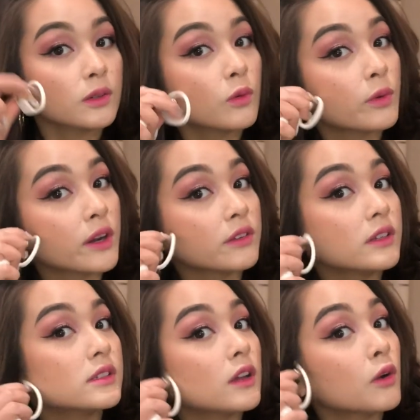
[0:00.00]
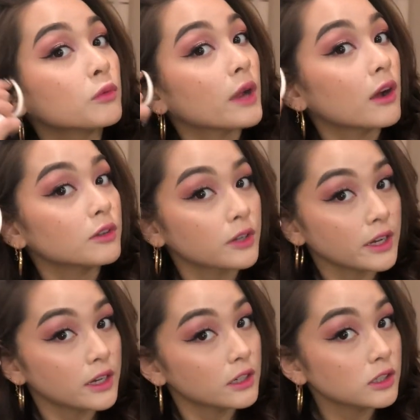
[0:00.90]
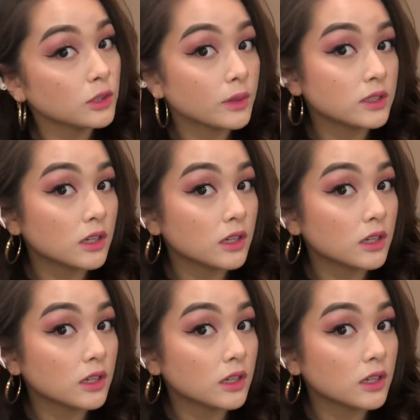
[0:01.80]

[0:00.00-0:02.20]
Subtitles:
wear this around your ears so it